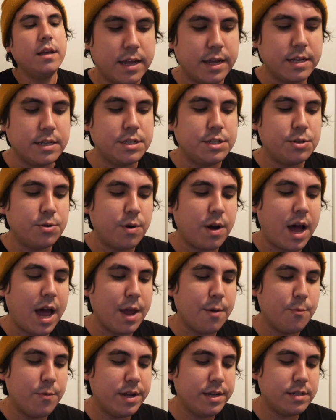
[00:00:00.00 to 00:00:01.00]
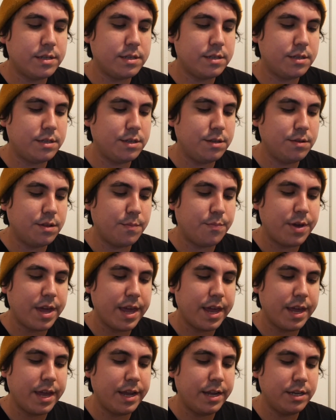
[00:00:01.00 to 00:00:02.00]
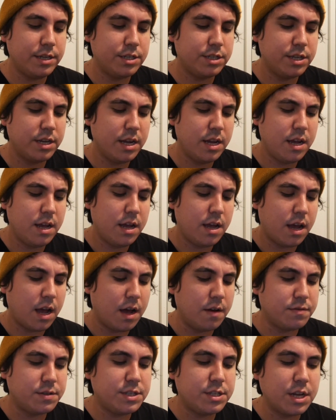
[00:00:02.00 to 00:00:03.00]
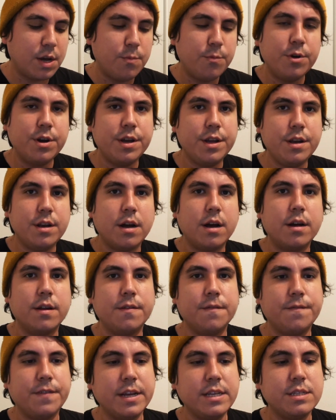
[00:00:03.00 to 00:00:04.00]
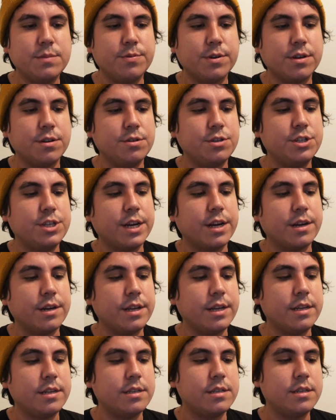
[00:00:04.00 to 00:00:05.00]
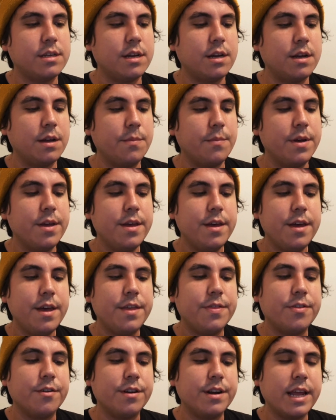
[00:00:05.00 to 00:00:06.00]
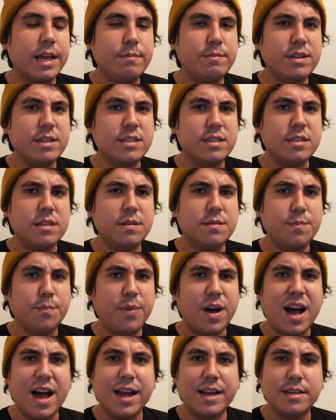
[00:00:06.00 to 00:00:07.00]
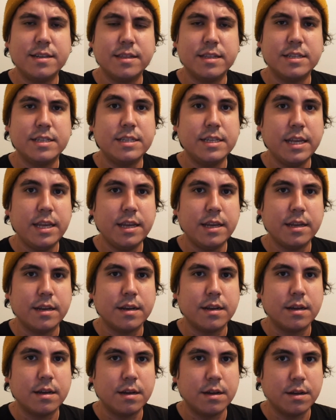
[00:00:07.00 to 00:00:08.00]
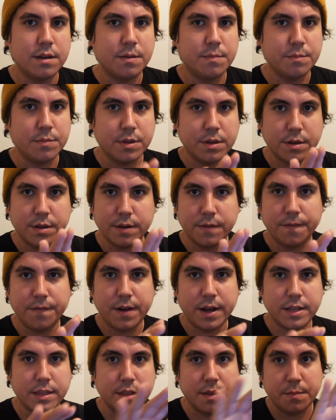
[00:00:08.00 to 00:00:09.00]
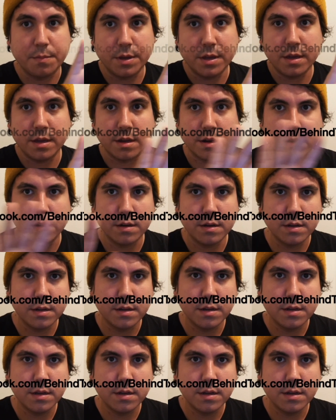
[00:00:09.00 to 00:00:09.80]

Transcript: And so I went to the page of someone on Facebook who shared it. Their name is Behind the Scene. You can find them here.